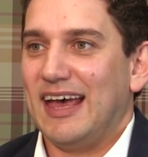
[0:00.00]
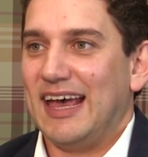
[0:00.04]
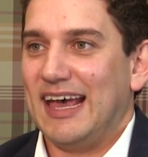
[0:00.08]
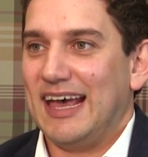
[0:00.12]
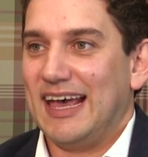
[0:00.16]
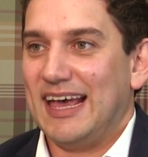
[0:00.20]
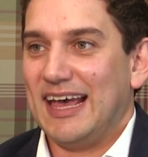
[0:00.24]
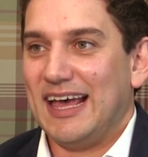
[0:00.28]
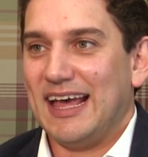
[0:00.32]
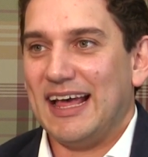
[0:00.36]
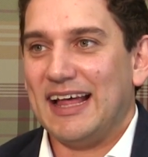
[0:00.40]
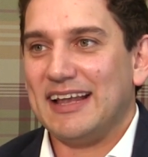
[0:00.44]

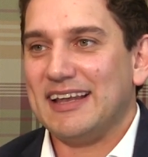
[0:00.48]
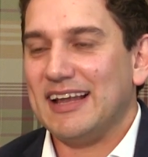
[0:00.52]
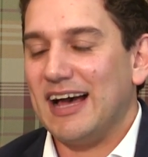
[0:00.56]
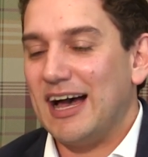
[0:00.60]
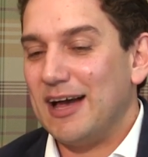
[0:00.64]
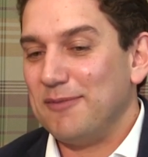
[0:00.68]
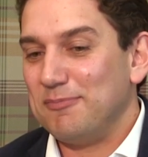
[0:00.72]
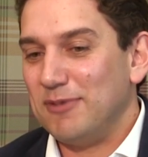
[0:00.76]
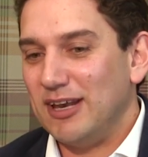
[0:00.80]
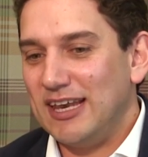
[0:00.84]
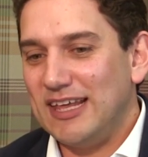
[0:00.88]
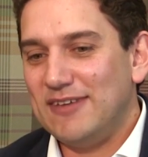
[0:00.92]
And
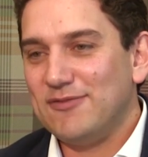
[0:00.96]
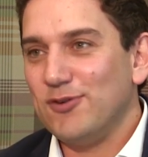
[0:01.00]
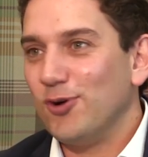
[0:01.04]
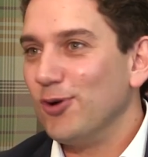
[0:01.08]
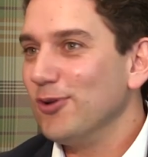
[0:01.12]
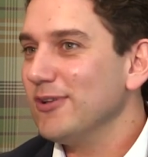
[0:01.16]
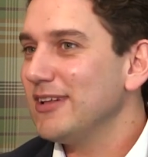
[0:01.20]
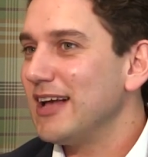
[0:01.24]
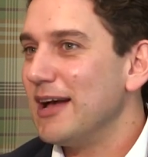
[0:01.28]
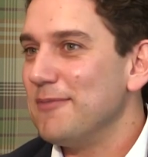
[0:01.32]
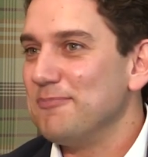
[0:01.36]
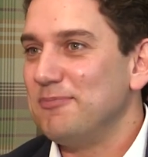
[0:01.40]
I believe
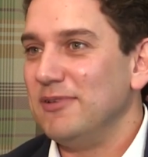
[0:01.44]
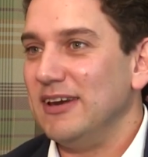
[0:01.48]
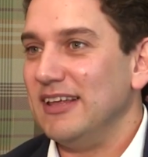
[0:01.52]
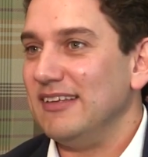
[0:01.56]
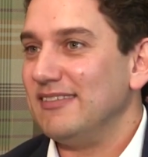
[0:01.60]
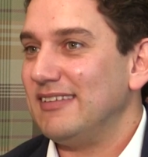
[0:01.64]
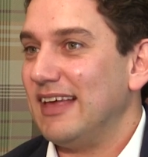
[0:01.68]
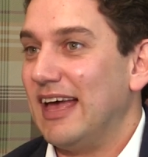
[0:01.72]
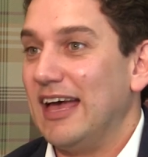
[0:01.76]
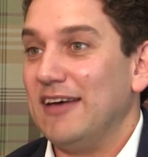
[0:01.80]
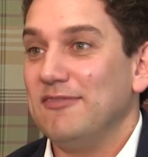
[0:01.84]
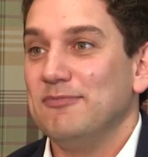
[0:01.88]
all
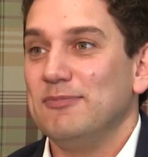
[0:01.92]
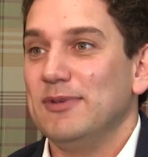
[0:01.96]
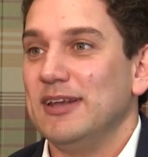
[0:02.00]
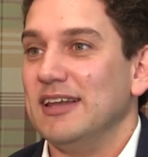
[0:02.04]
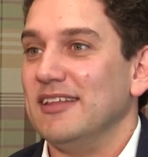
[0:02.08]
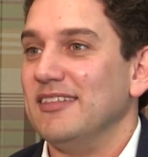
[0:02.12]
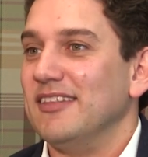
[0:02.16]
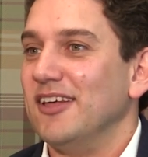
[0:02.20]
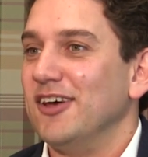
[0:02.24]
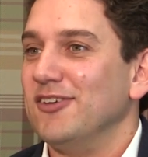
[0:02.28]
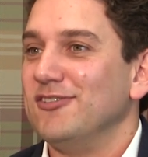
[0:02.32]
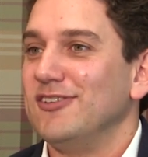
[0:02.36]
companies have been
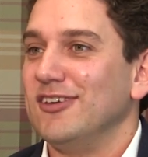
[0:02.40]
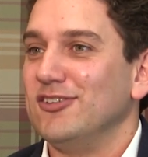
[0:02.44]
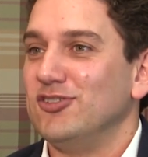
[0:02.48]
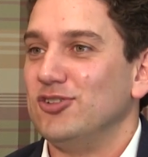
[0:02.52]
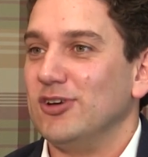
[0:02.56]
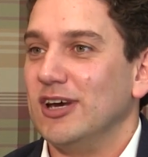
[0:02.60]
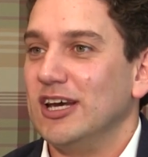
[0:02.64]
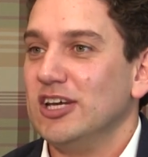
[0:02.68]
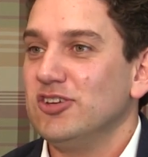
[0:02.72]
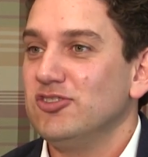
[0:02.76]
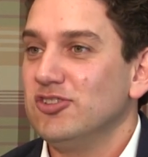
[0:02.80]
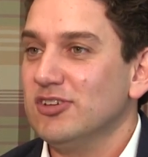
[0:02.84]
in those
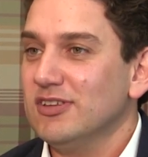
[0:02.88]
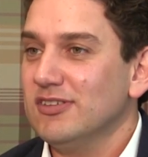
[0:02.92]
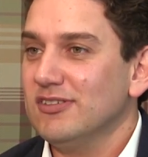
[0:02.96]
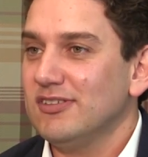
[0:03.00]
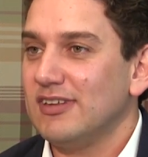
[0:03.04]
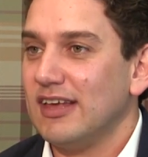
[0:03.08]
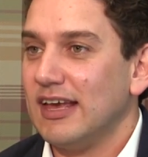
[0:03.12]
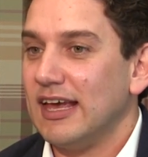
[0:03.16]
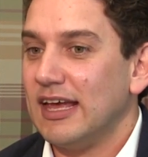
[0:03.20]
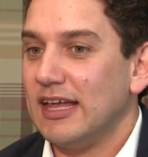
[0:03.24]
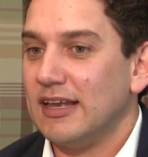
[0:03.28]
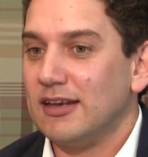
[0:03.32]

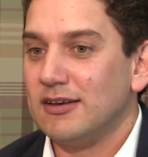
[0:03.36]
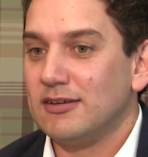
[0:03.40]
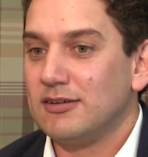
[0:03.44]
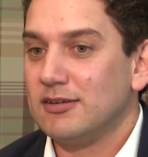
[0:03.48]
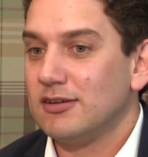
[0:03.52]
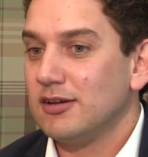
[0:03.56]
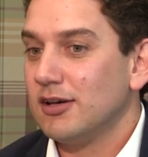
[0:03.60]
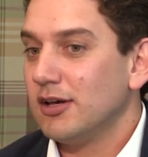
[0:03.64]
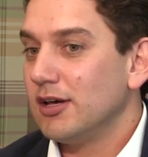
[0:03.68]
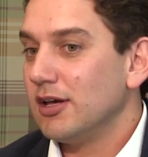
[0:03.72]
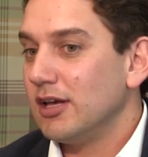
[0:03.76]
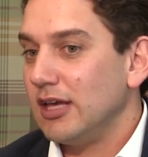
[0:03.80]
situations, and
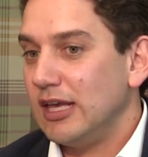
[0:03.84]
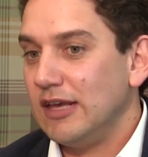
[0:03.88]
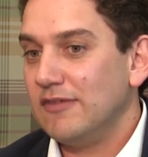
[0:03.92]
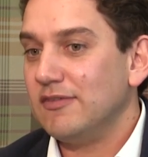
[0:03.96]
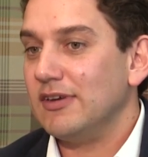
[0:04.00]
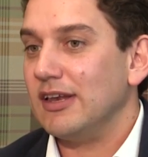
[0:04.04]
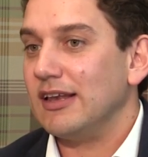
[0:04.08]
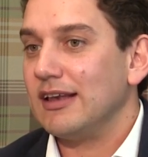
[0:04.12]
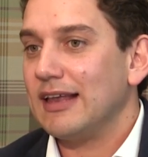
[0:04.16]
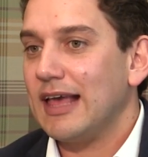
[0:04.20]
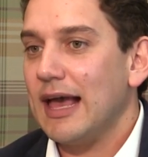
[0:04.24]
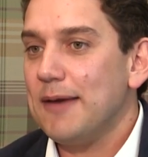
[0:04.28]

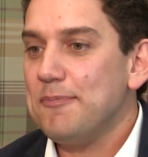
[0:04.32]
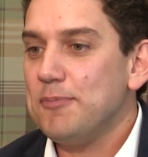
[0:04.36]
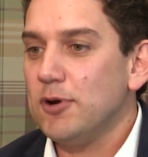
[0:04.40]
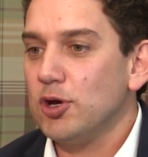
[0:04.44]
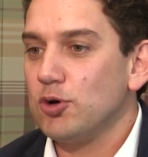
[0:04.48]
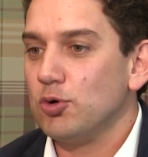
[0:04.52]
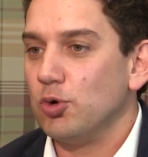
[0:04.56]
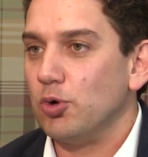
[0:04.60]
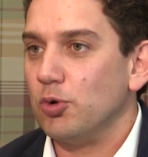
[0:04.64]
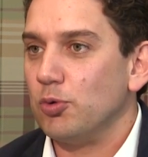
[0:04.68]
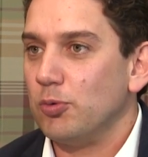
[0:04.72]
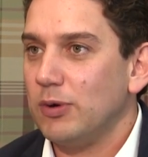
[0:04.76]
even in
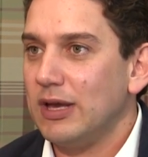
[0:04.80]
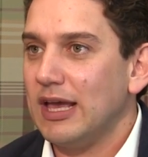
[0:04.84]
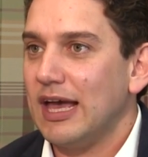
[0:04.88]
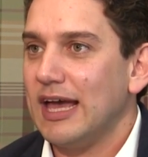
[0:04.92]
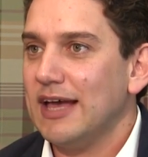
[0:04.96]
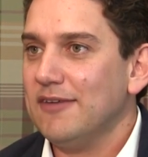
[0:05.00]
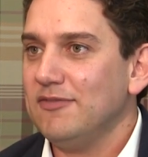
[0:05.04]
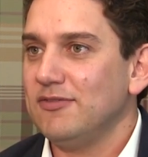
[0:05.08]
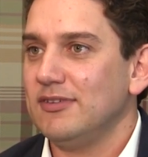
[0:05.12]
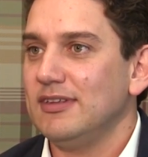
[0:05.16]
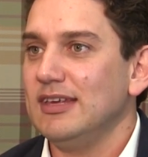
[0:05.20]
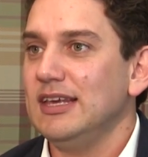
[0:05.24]
Capricorn we
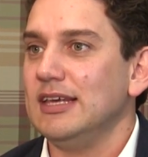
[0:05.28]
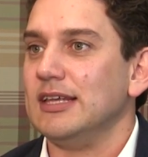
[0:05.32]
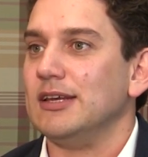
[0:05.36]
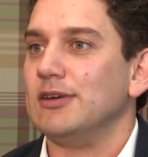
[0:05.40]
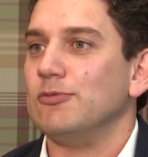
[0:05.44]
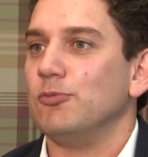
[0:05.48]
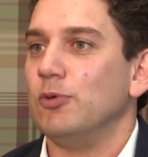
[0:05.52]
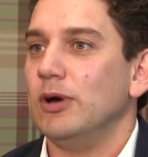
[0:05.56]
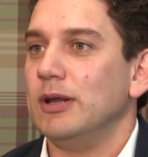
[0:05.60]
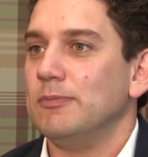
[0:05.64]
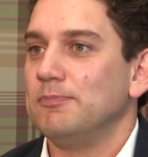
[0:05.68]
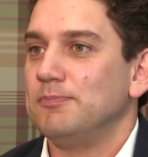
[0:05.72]
have seen
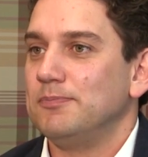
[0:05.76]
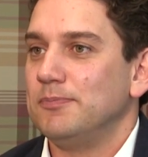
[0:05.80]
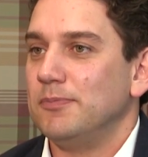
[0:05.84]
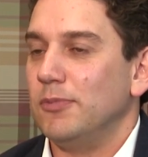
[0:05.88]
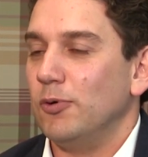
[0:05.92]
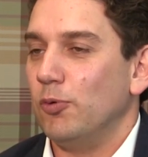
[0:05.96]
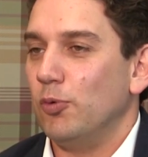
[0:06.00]
when